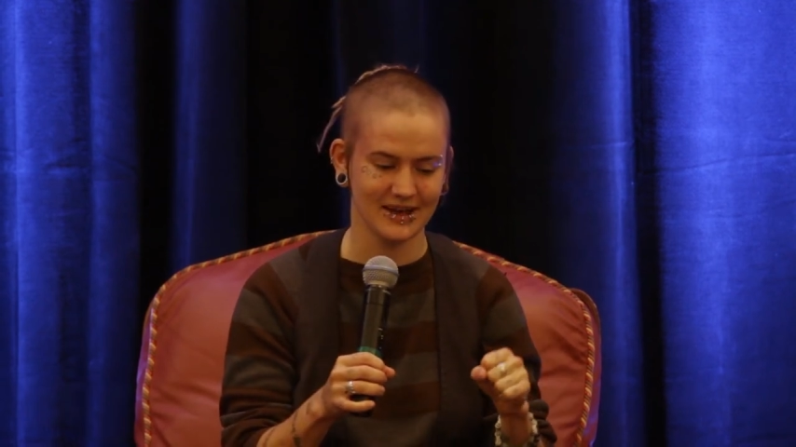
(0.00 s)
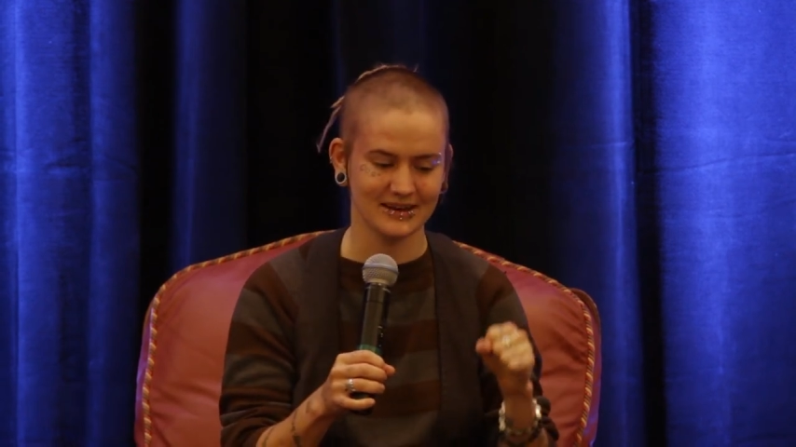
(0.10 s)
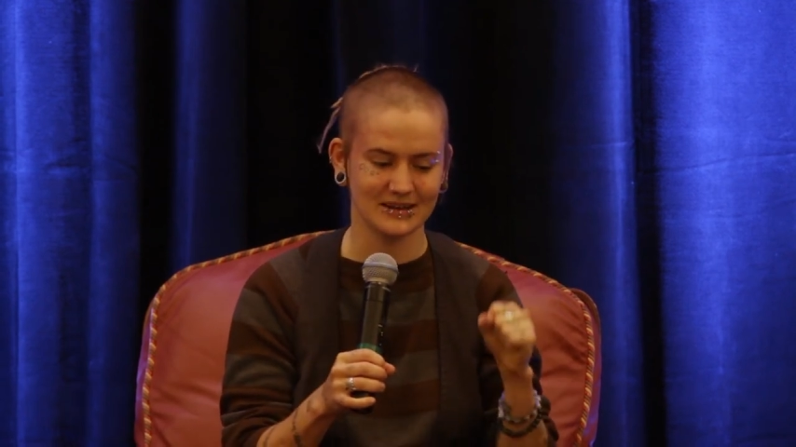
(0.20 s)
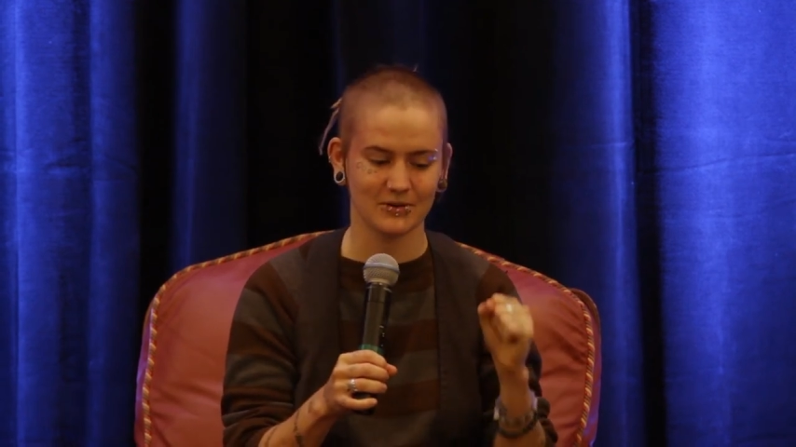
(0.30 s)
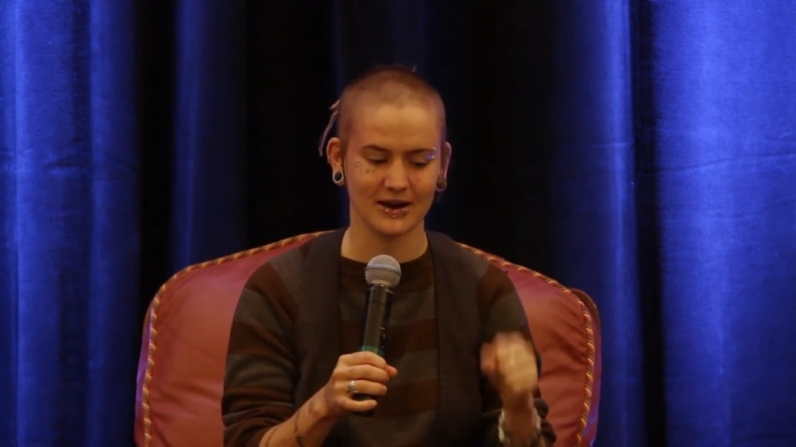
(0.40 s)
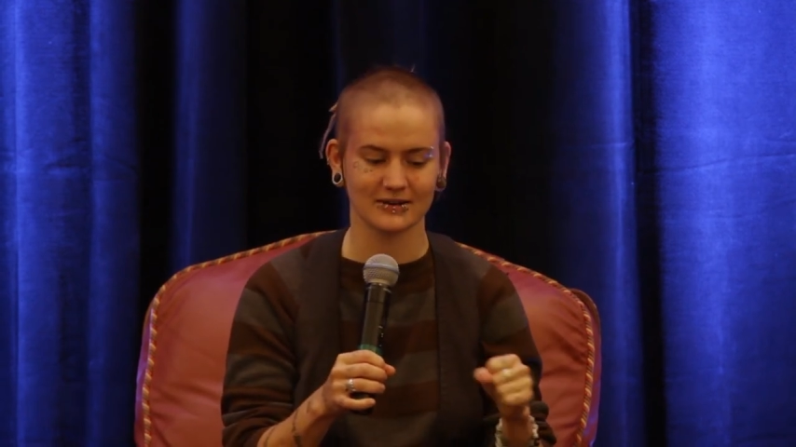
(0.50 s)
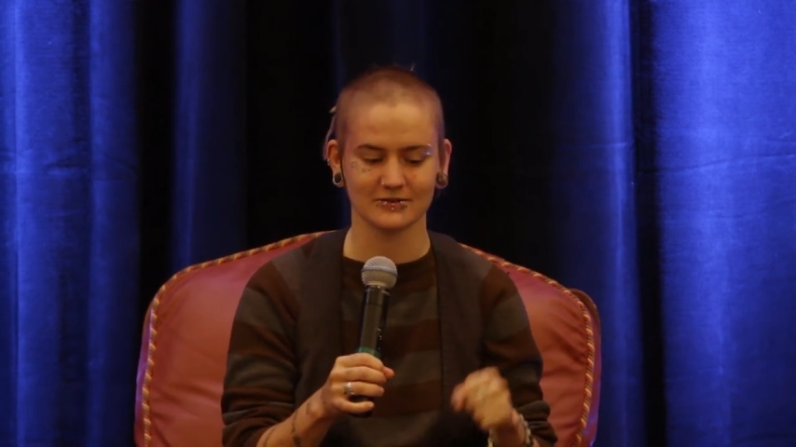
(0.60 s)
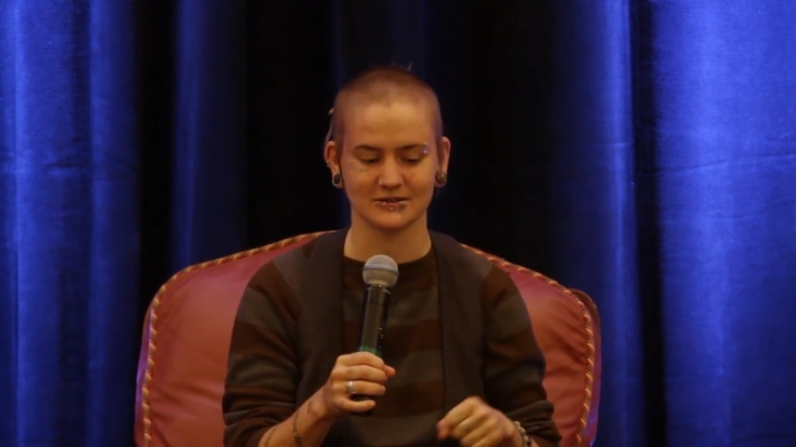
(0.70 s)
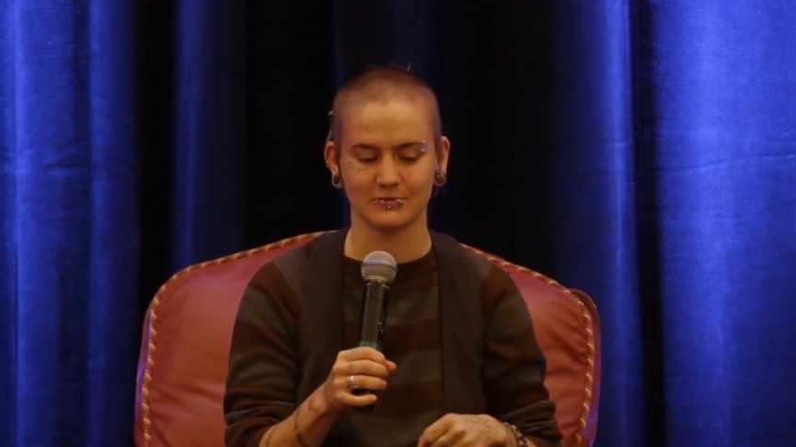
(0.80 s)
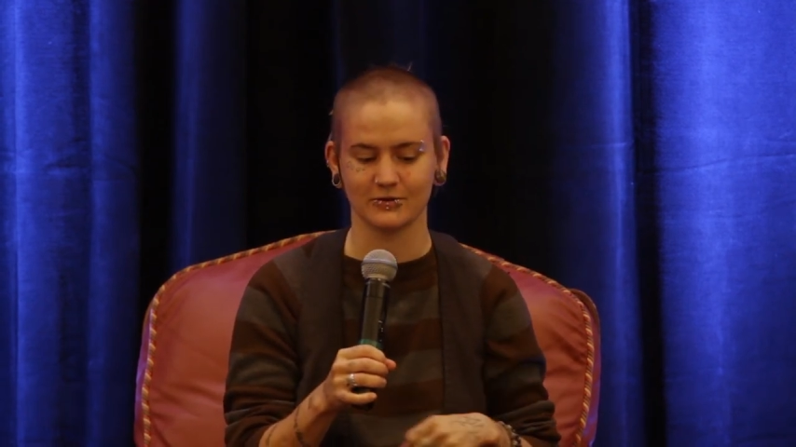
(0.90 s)
need practical
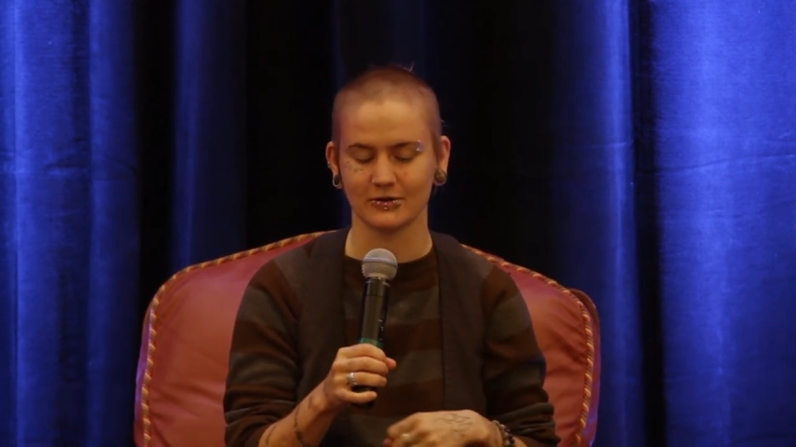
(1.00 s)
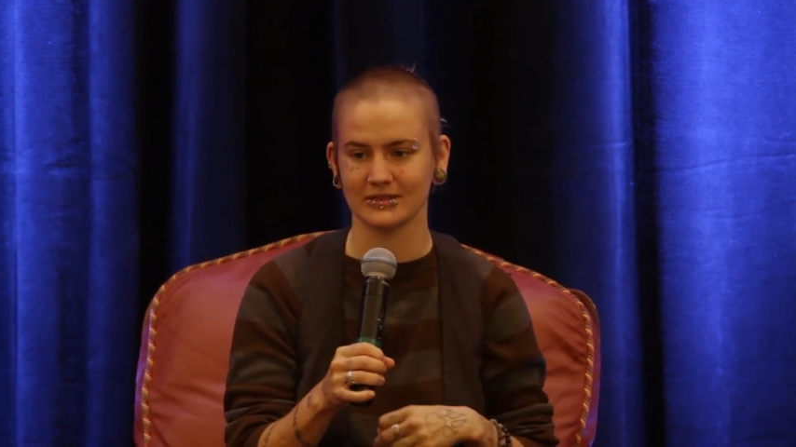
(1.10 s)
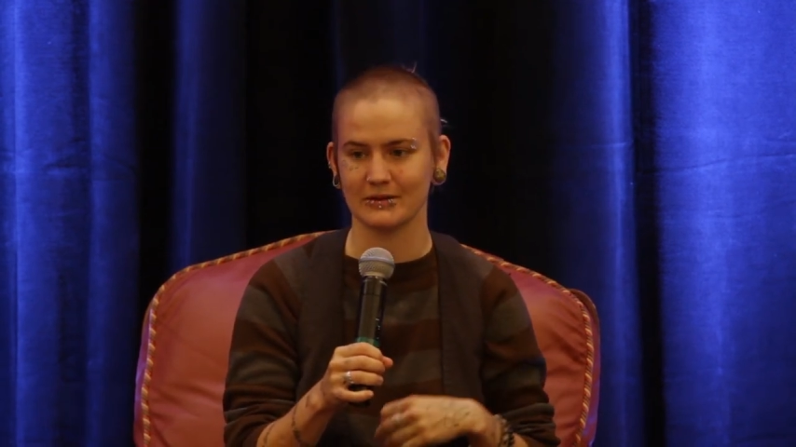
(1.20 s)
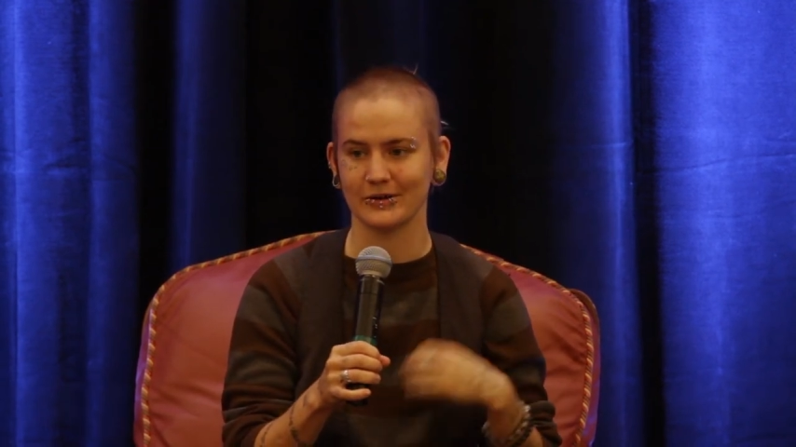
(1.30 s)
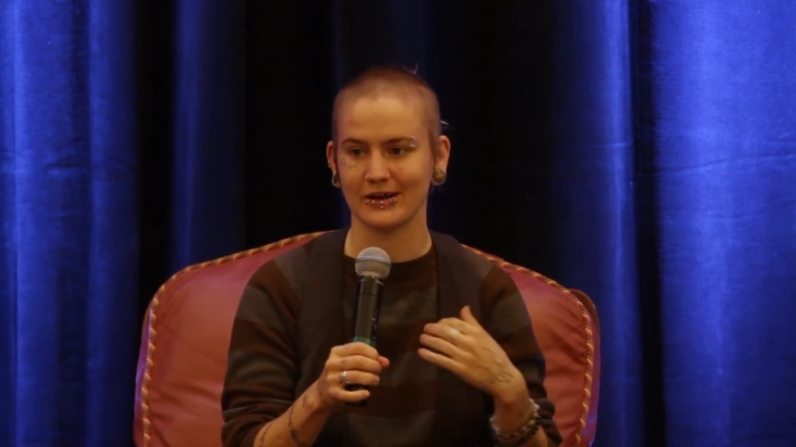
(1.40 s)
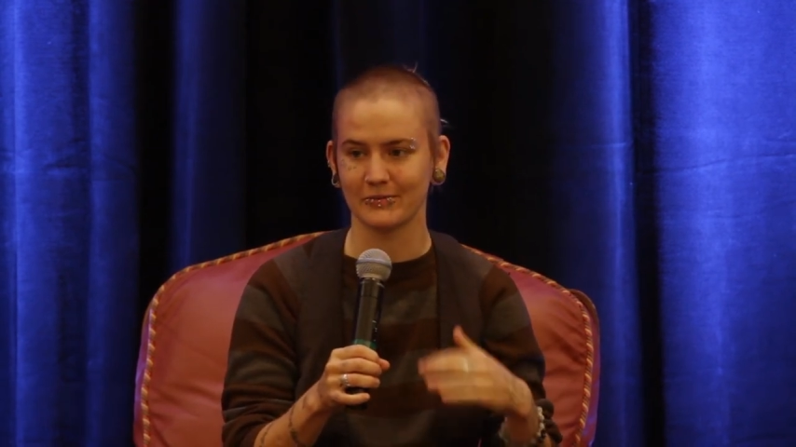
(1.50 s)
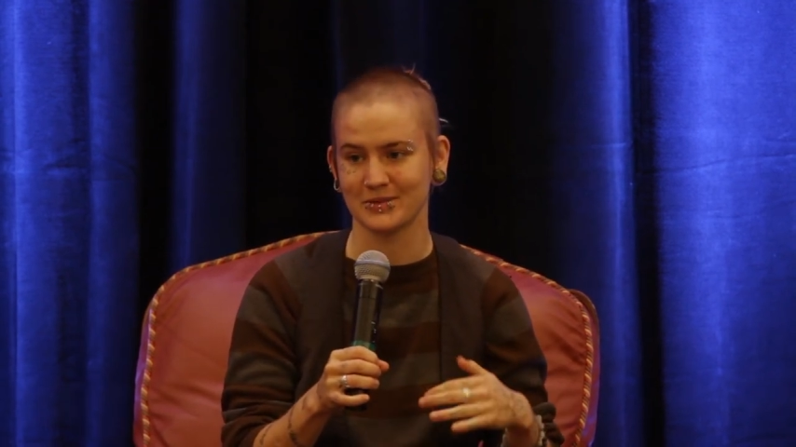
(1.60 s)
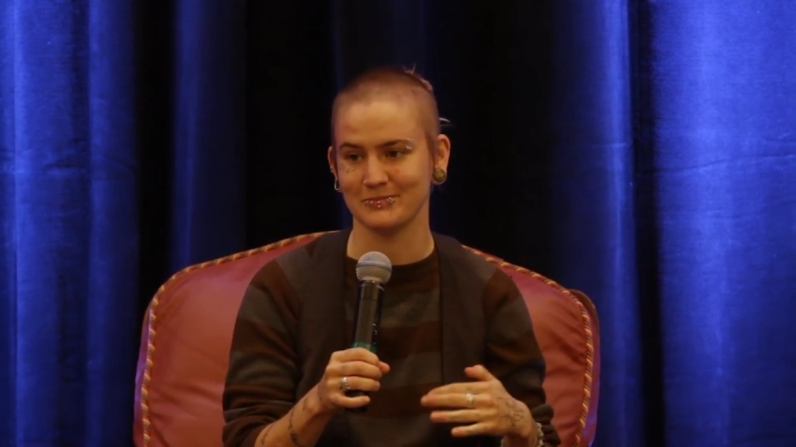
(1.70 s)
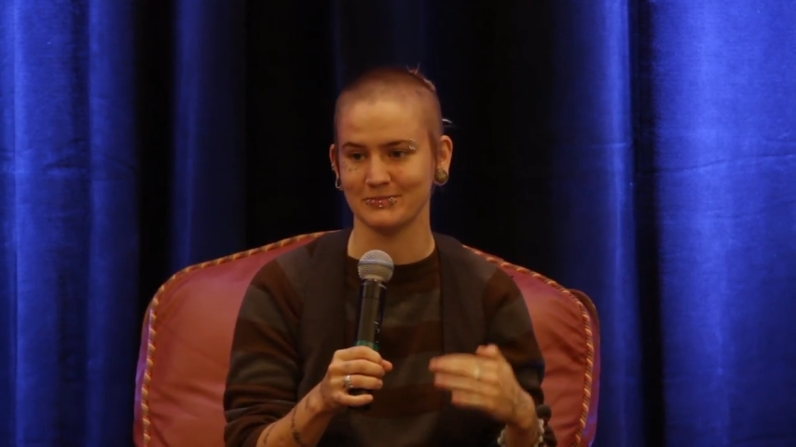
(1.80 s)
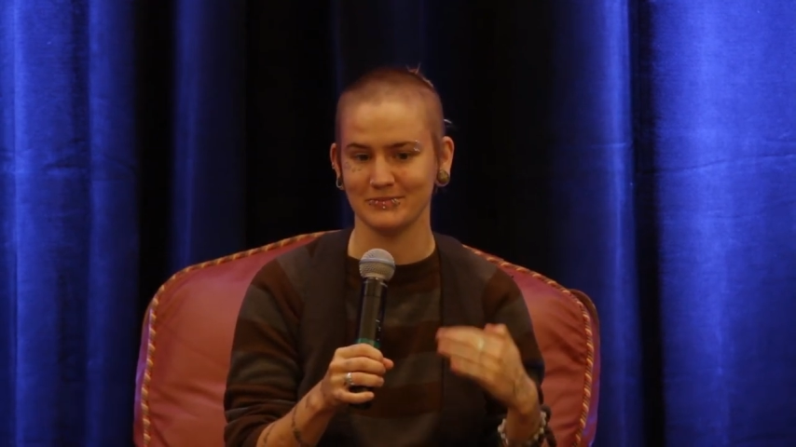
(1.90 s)
support that will help them